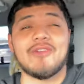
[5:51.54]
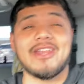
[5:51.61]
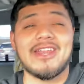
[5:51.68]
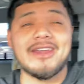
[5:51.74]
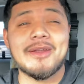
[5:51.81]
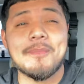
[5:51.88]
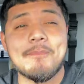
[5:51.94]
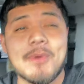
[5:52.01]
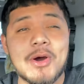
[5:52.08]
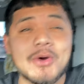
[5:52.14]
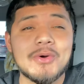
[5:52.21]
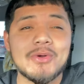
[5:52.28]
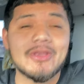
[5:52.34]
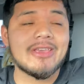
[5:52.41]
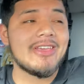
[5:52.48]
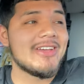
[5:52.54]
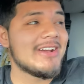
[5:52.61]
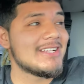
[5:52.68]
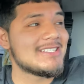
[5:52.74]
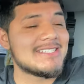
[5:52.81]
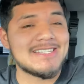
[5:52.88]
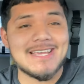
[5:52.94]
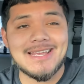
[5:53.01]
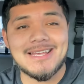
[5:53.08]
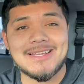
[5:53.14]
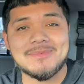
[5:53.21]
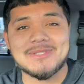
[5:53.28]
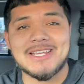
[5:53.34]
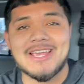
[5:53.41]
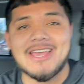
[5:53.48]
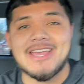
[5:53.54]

we needed in bulk here at Sam's.